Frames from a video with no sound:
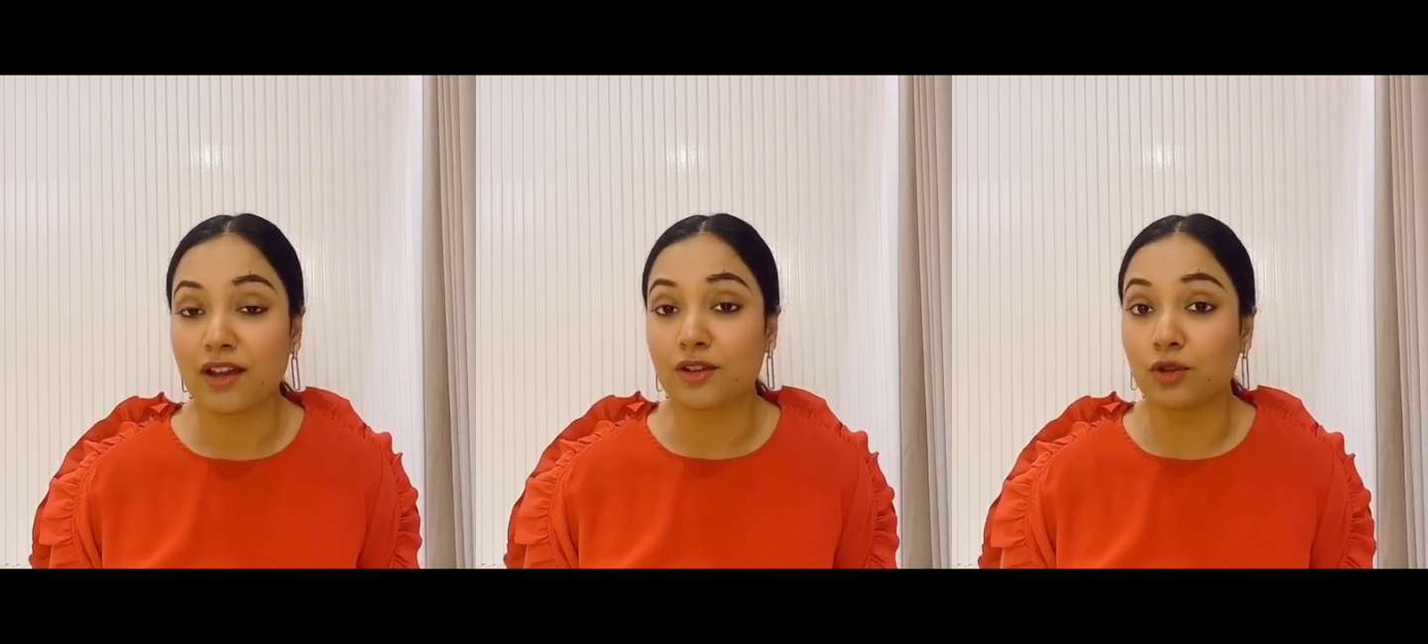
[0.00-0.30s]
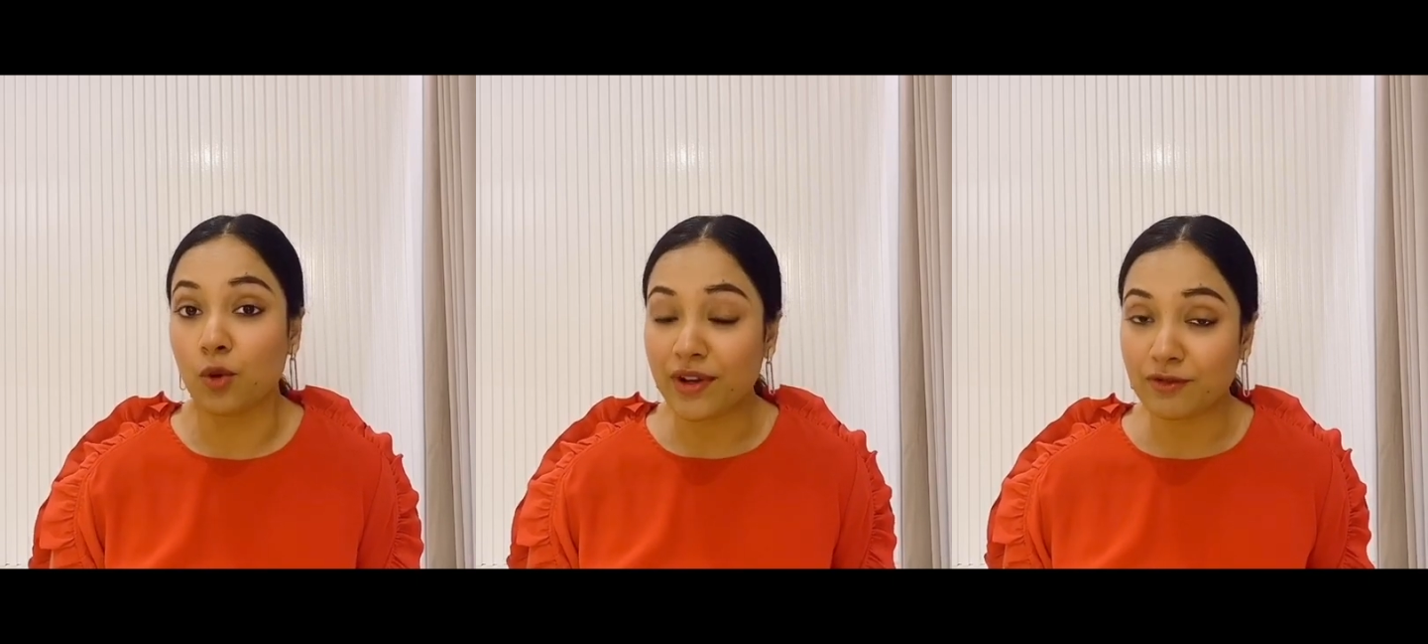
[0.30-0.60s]

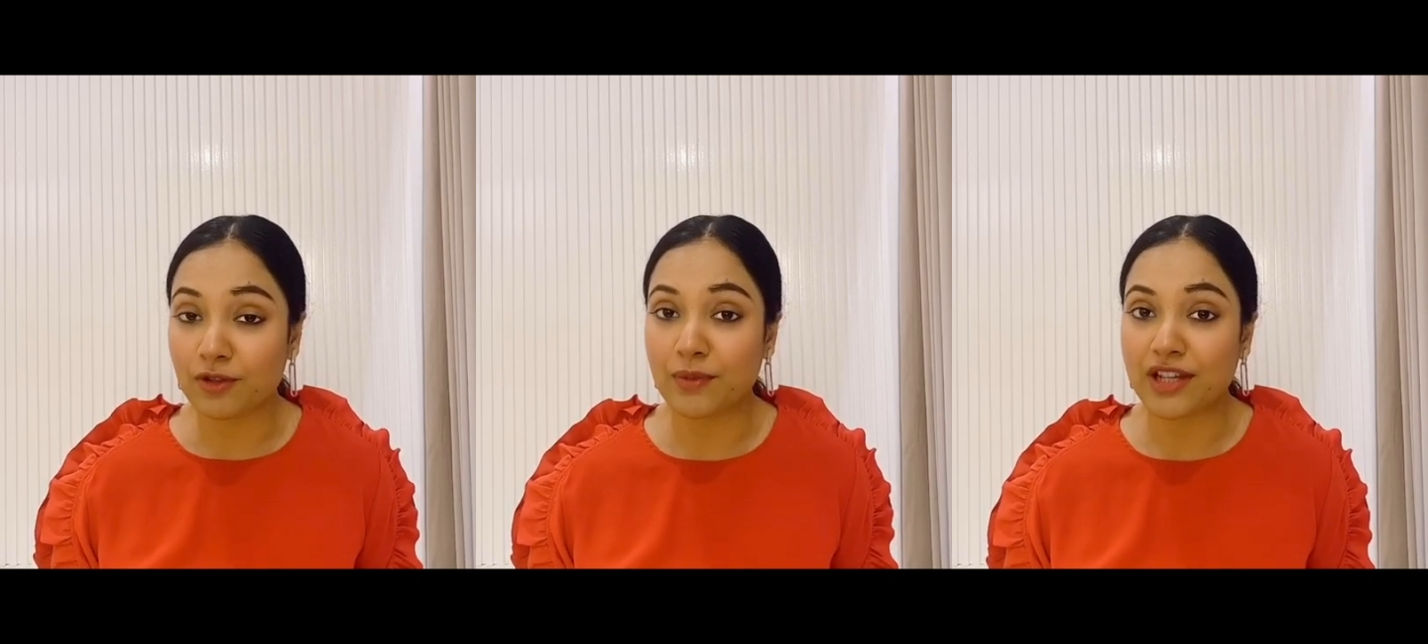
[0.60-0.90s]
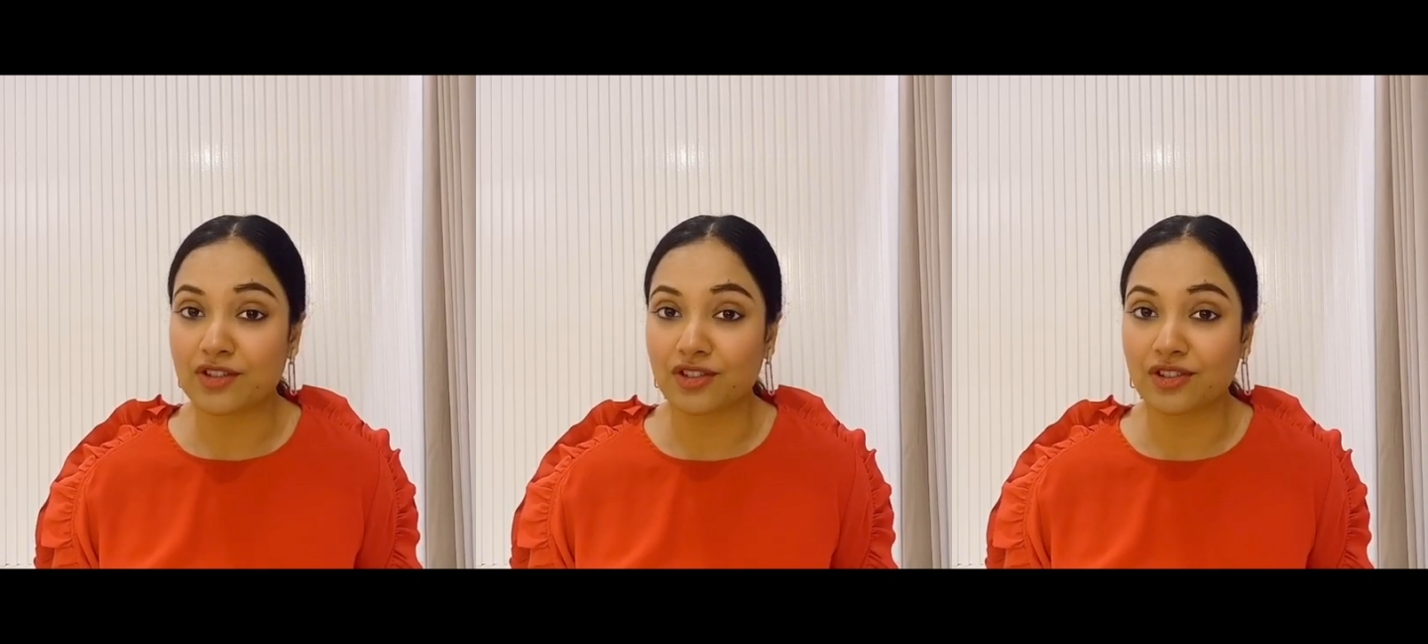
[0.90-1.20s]
no
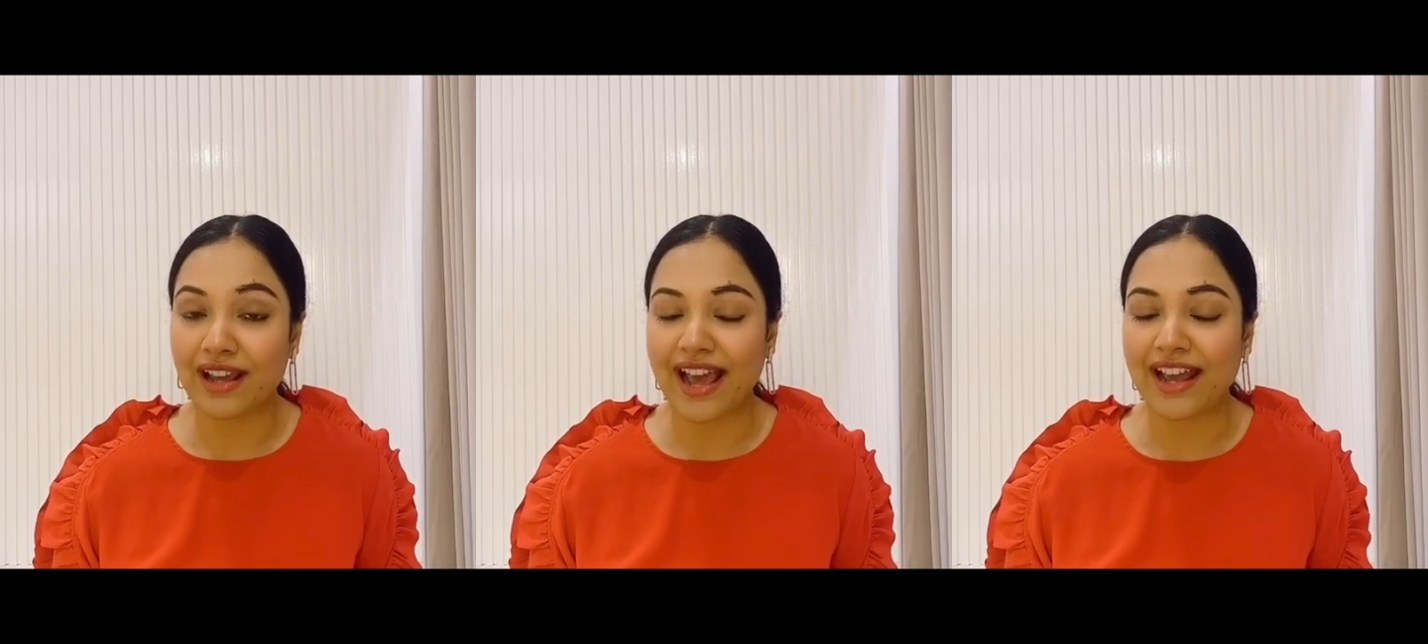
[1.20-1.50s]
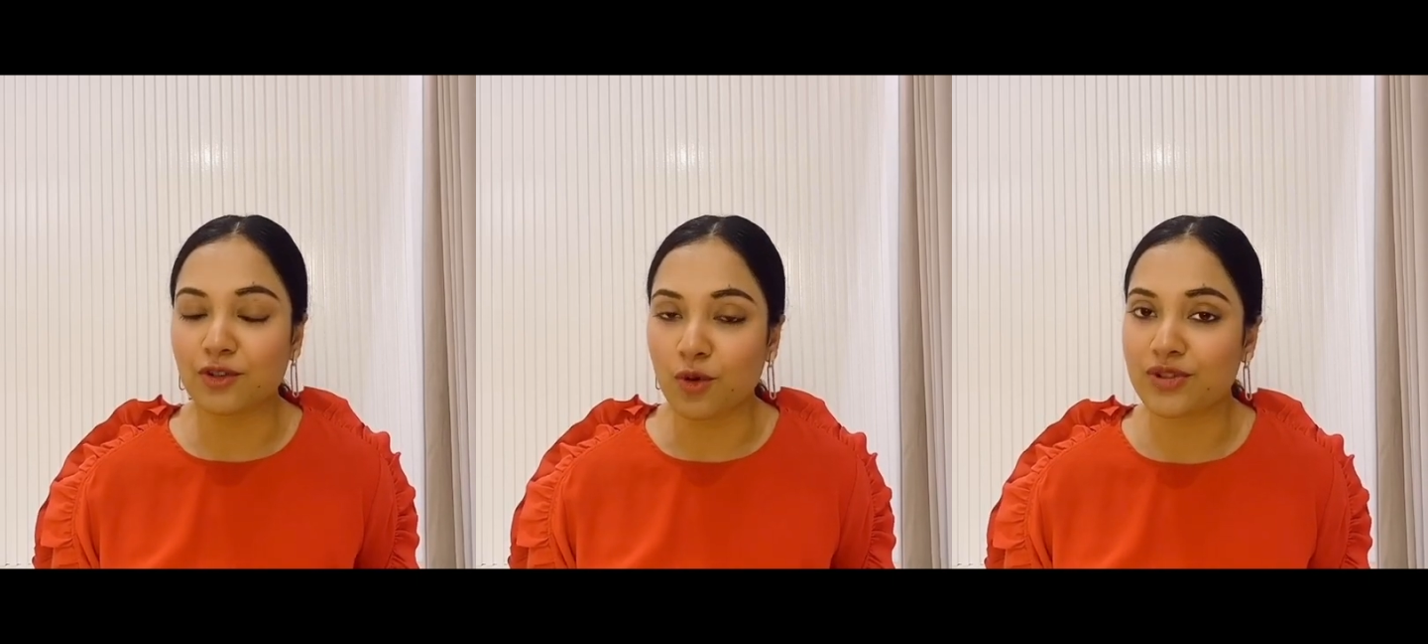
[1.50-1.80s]
inflammation,
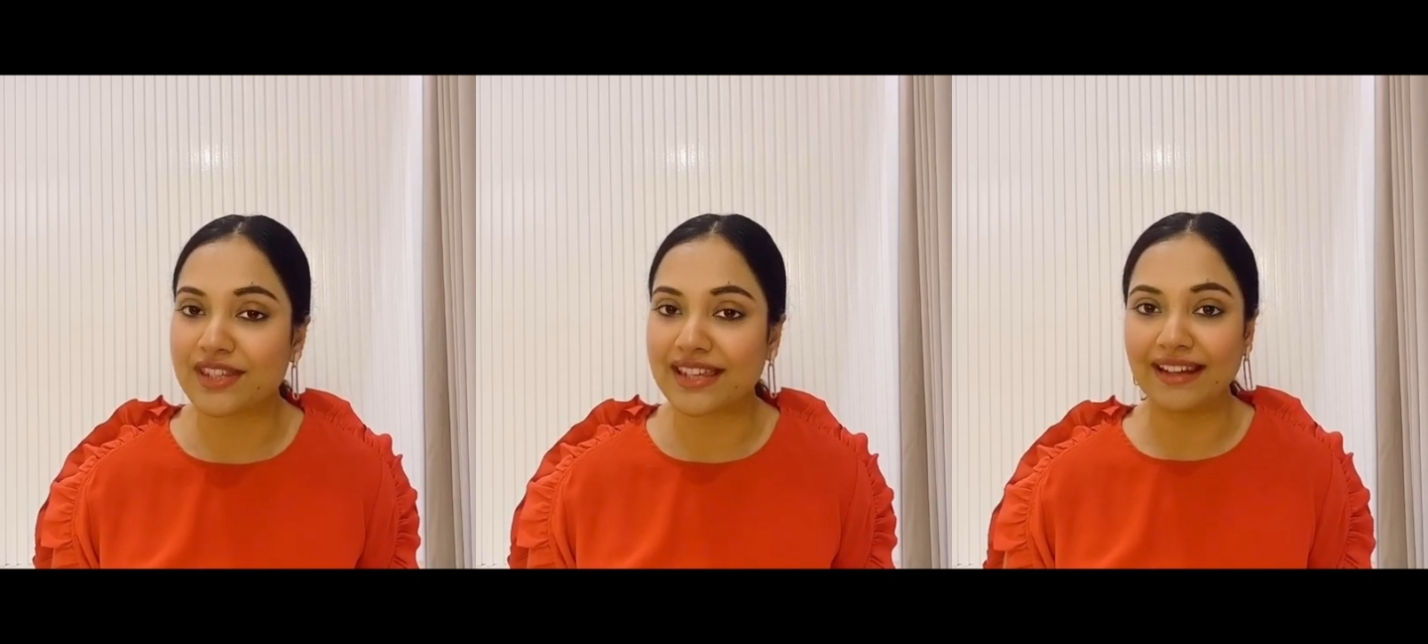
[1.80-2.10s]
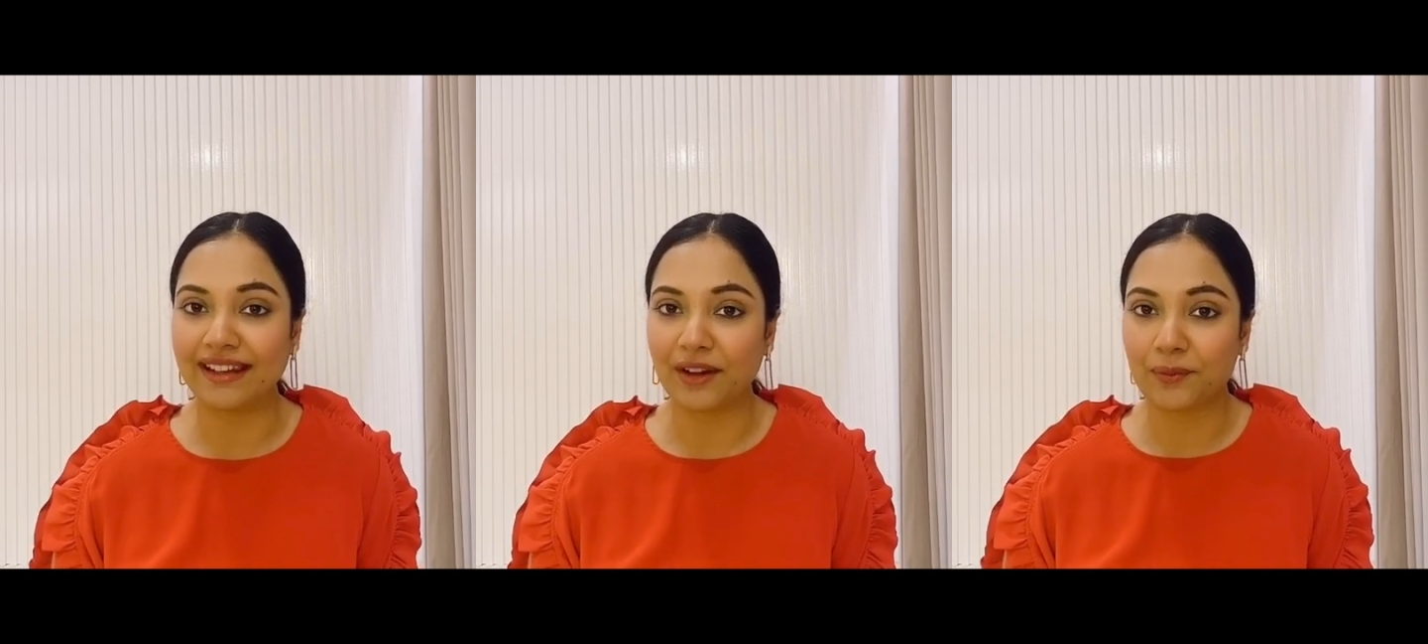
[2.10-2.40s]
and no scaling.